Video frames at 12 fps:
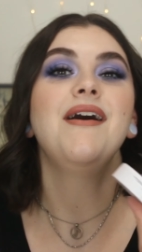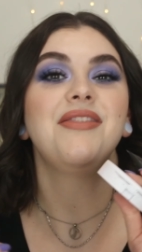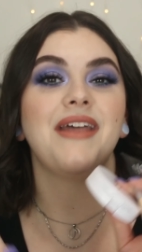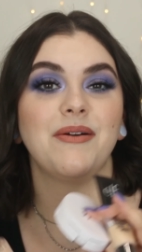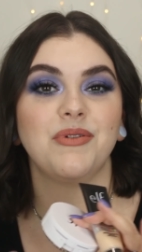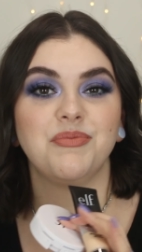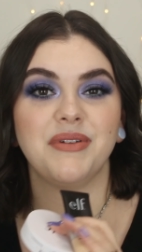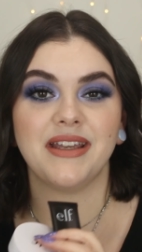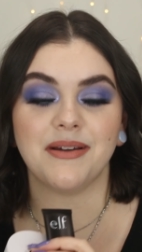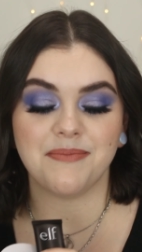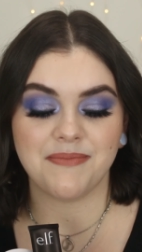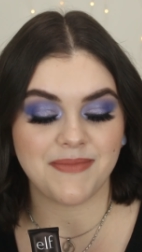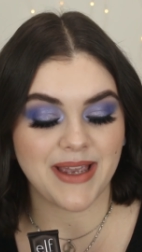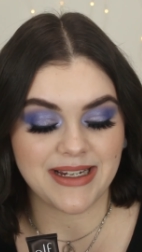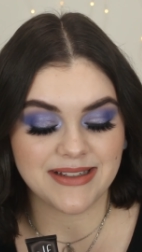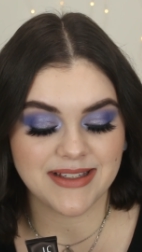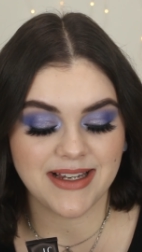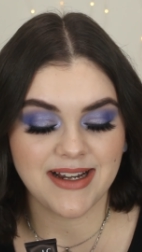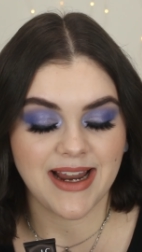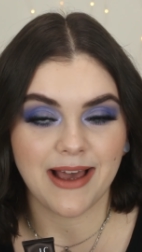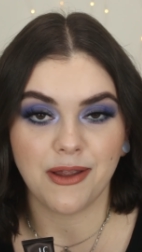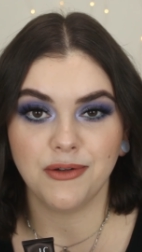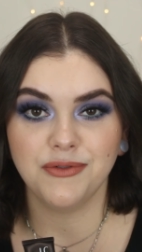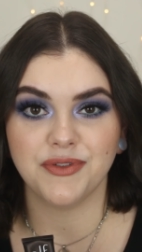That would be amazing.
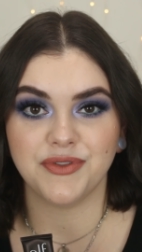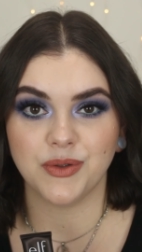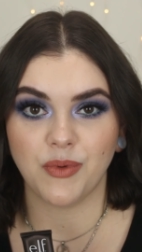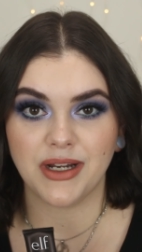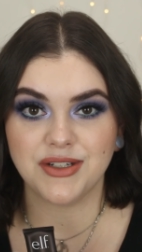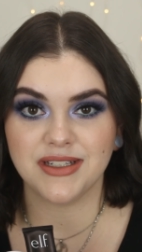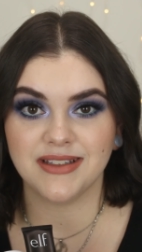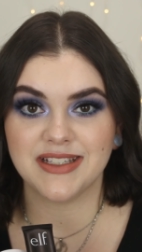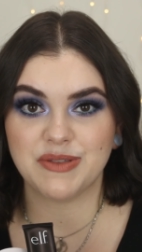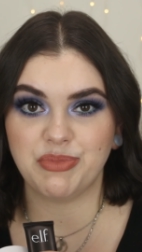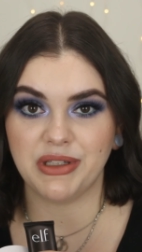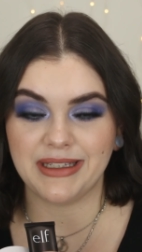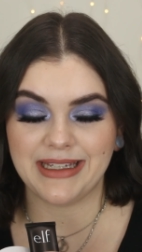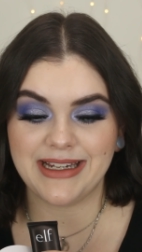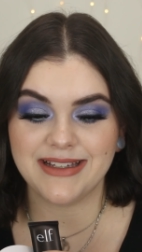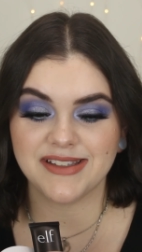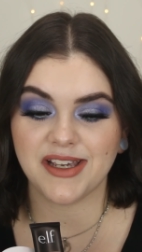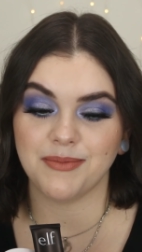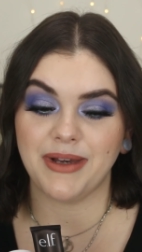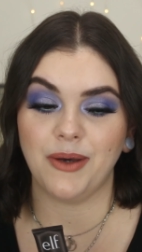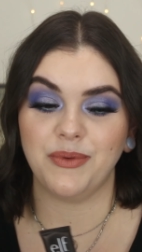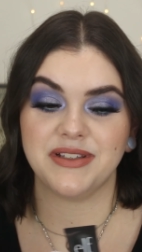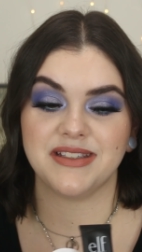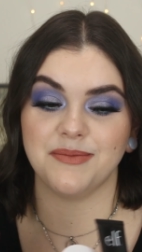e.l.f., if you're watching this, please come
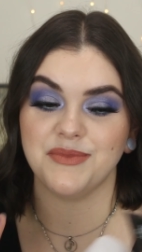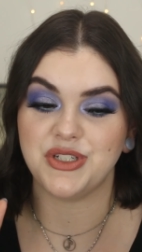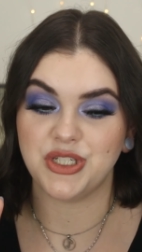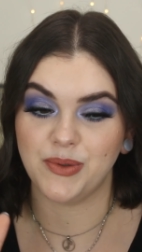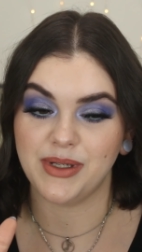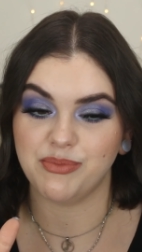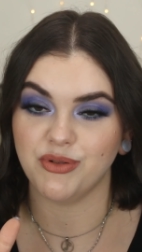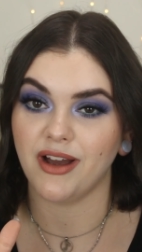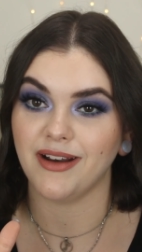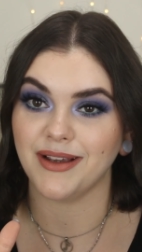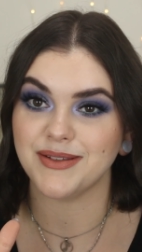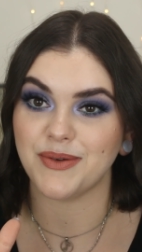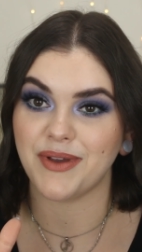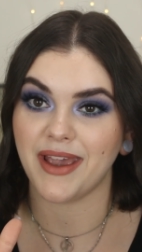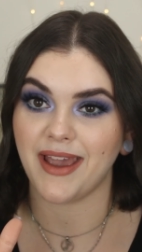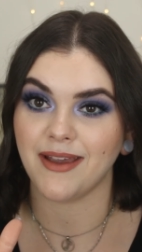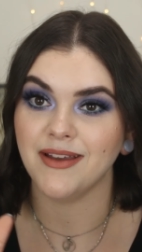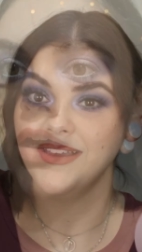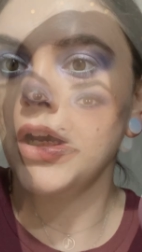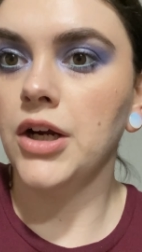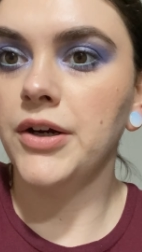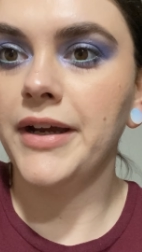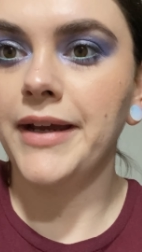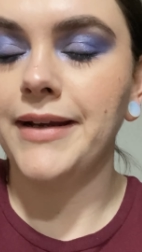out with some dewy products, okay? All
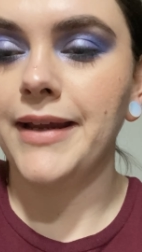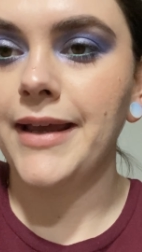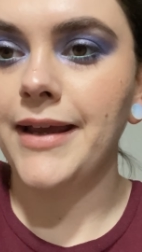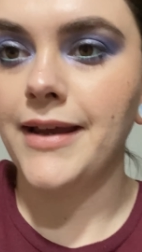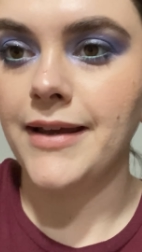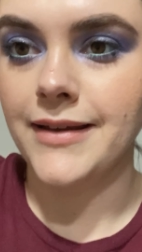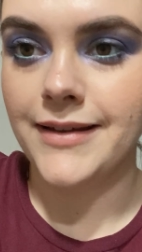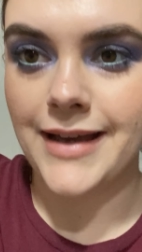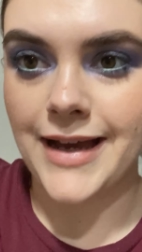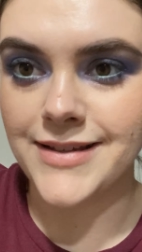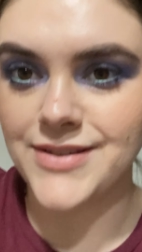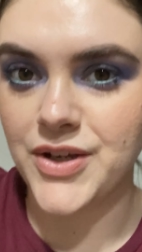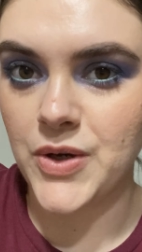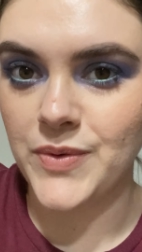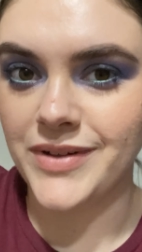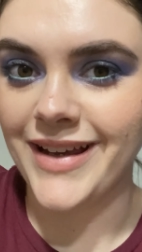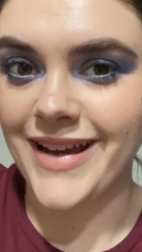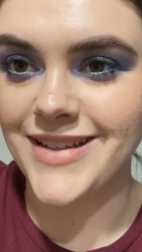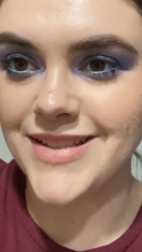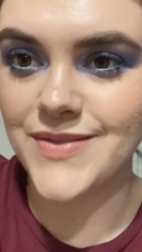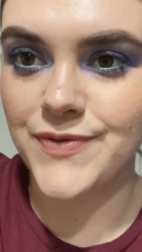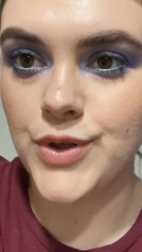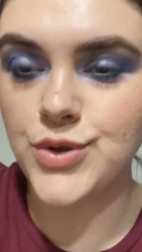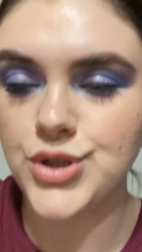right, hey, how's it going, guys?
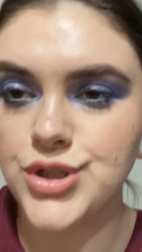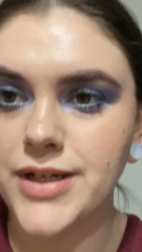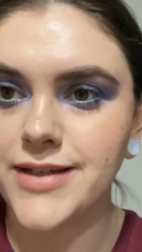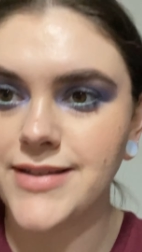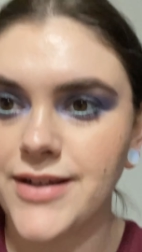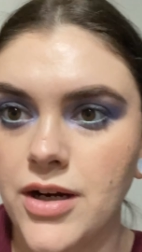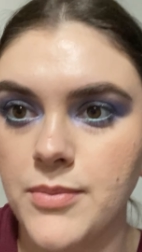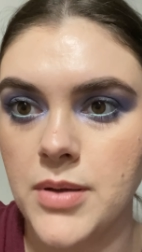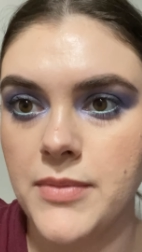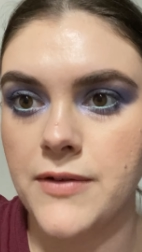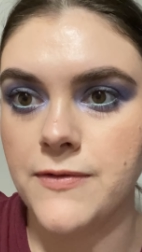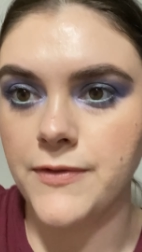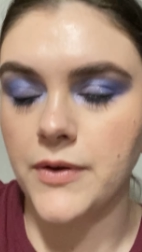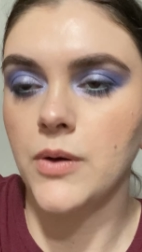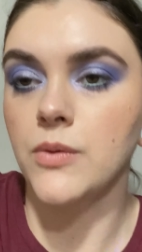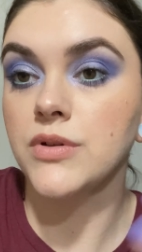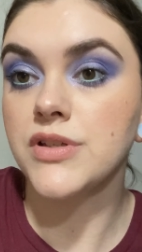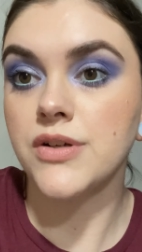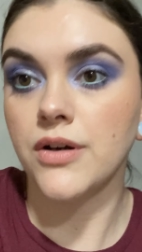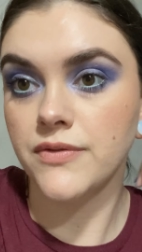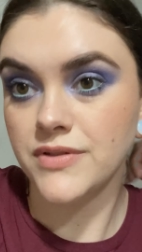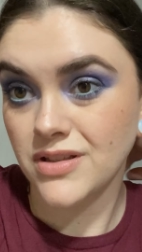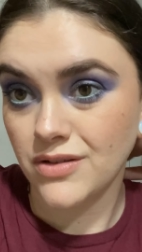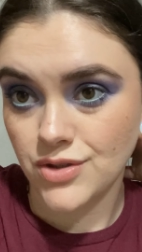Future Jess here. I'm on my phone. Sorry if
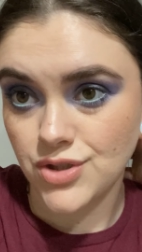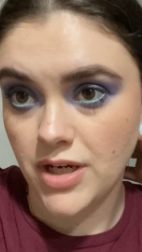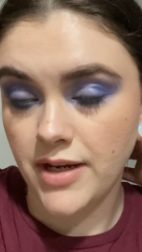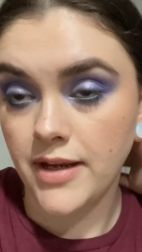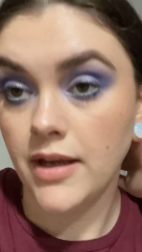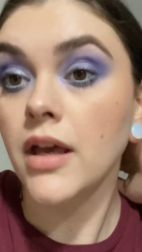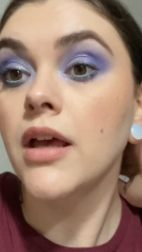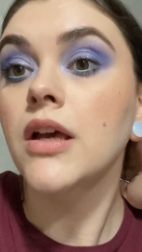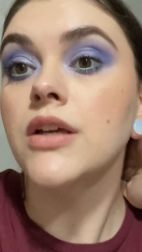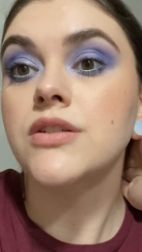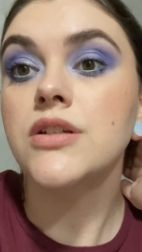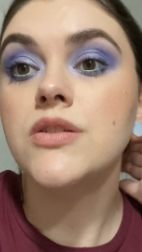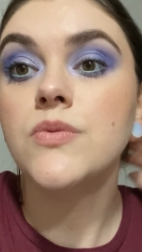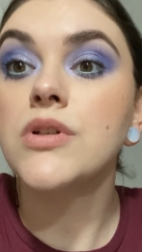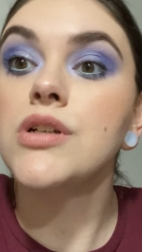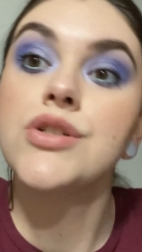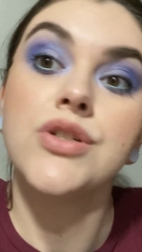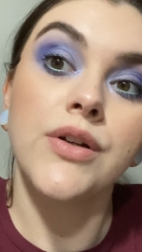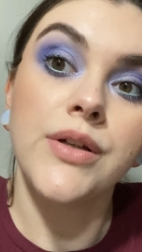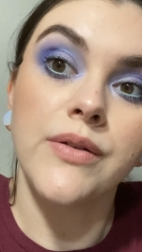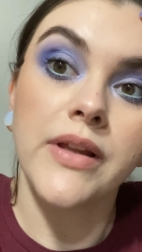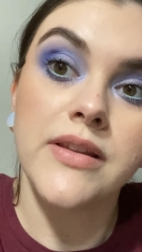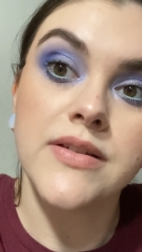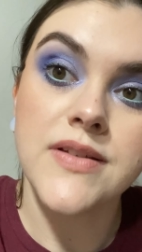it's a little shaky. So I just wanted to show you,
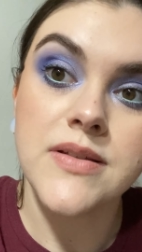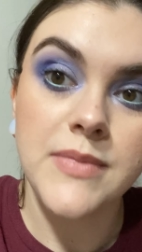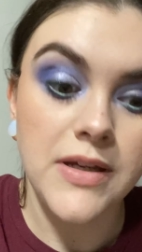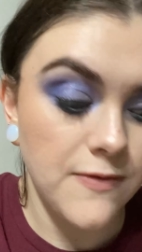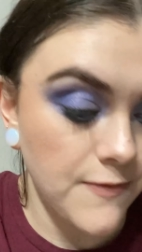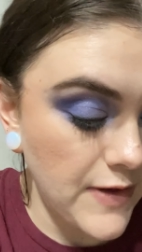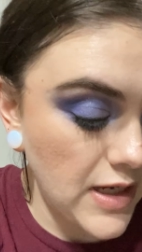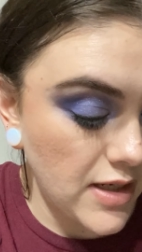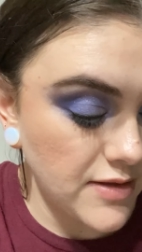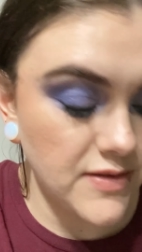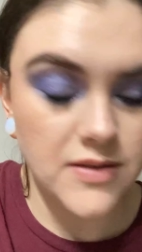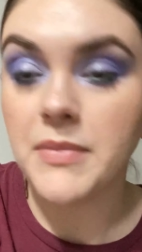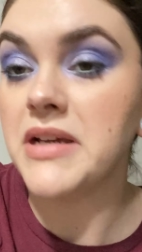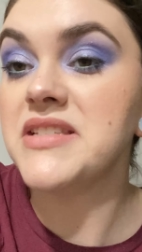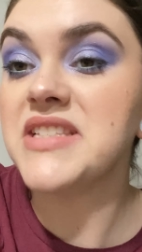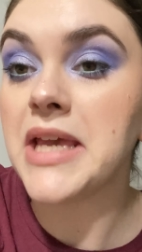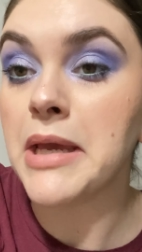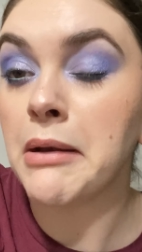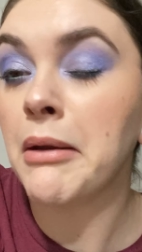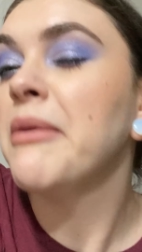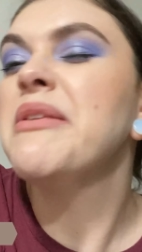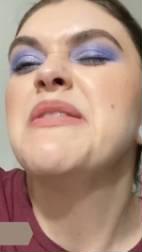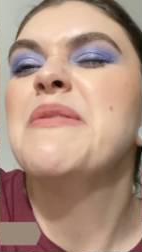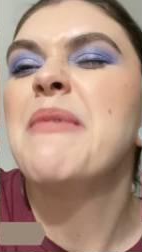like, this is my face, my skin.
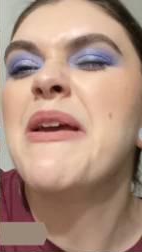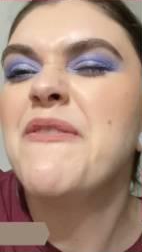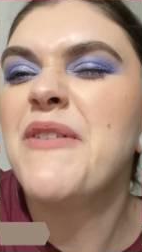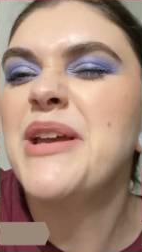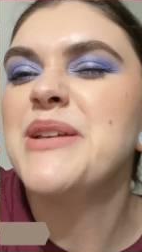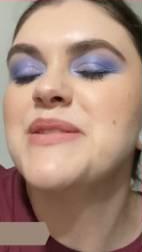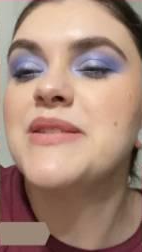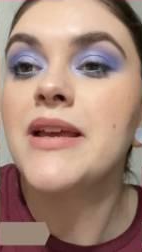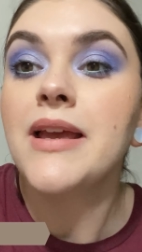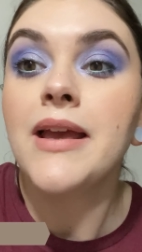This is my face.